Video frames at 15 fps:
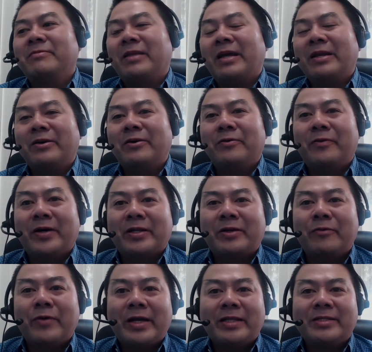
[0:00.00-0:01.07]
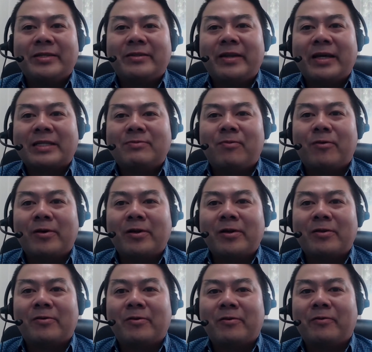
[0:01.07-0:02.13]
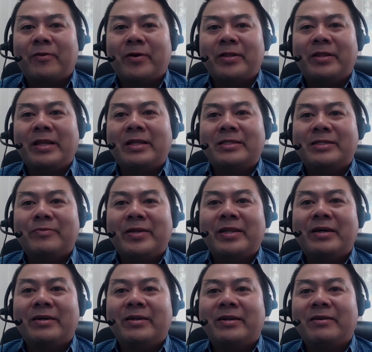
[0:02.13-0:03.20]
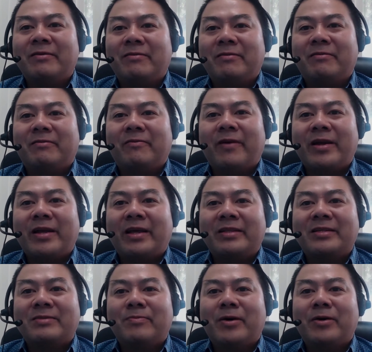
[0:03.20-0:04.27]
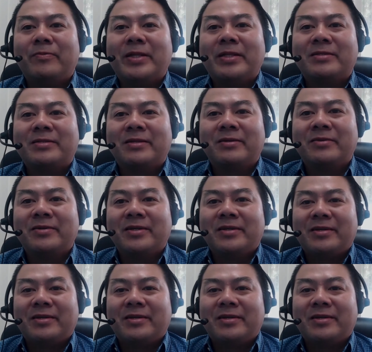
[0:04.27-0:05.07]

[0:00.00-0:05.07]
they know what could wait until the next morning or what needs to be done right at this moment so